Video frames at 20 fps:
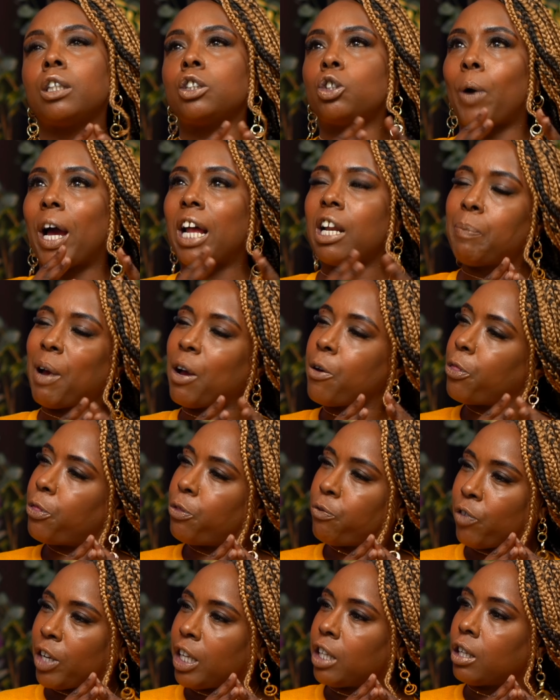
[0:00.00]
So I had about
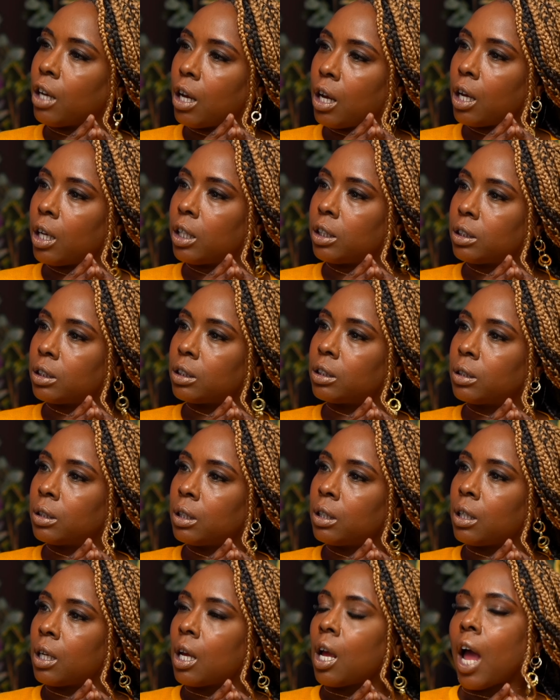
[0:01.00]
three years.
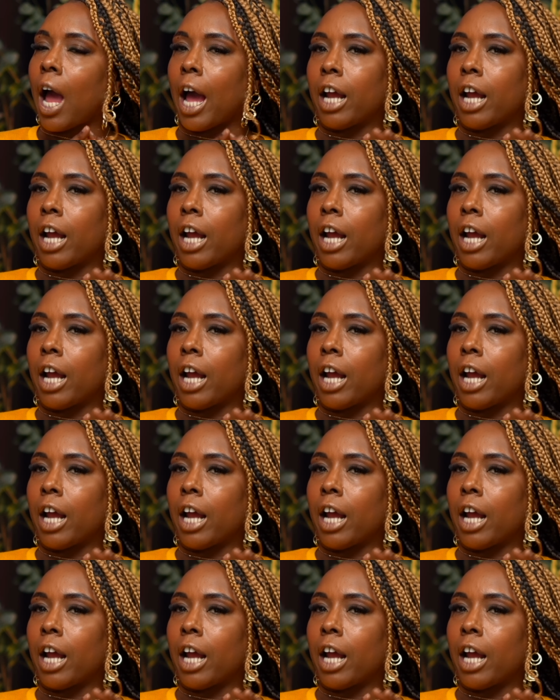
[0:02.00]
Okay.